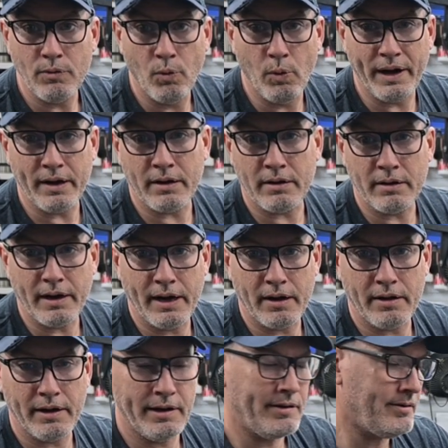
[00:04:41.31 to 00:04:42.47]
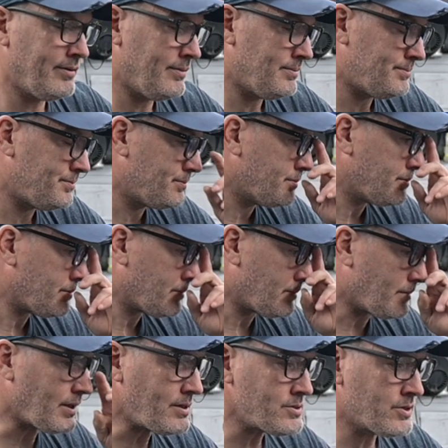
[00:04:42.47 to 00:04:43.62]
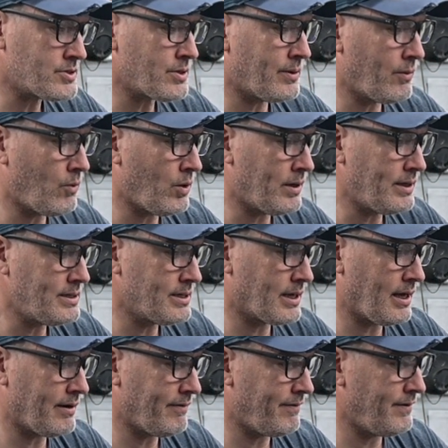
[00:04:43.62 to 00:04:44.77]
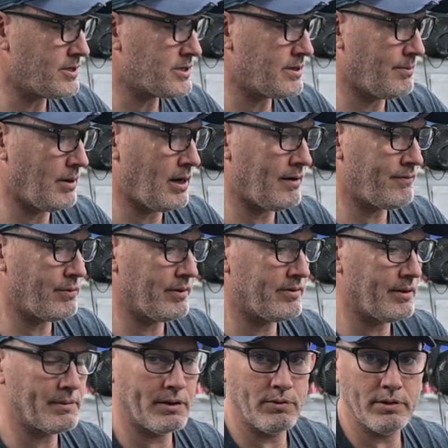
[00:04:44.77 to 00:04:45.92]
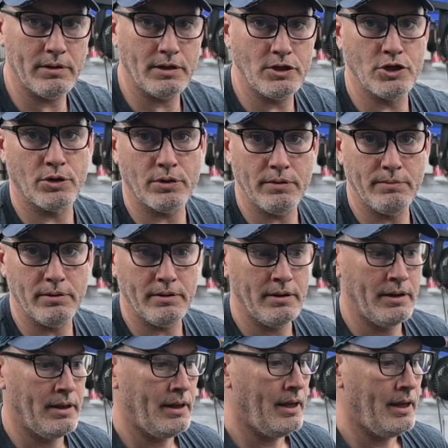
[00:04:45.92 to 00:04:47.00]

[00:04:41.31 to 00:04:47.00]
wear areas. So I wanted to kind of finish them off with something really durable.